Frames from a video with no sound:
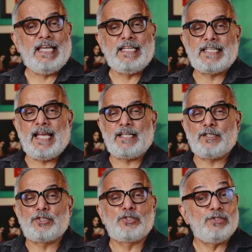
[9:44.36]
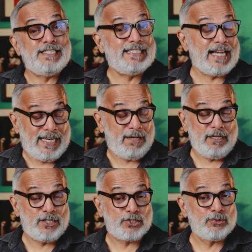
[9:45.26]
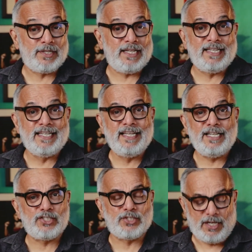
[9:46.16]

It caters to dynamic shooting needs.